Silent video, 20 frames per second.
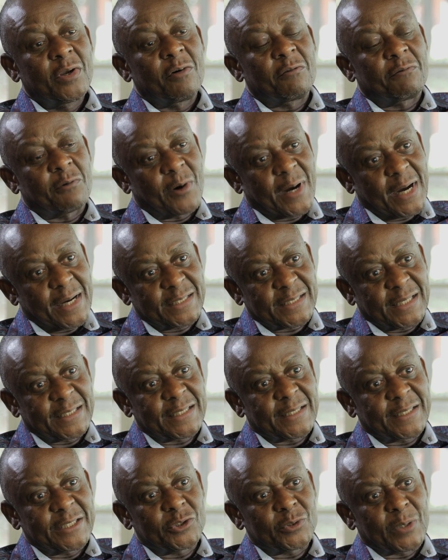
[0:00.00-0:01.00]
for us at
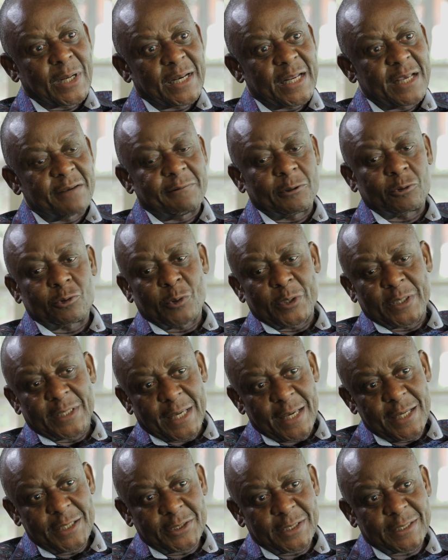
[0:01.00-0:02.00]
the regional level to
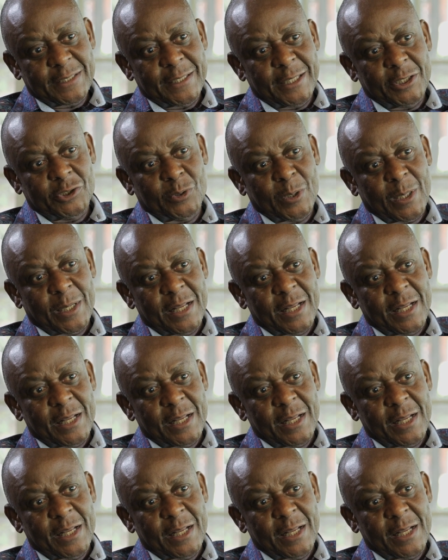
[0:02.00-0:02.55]
engage at the national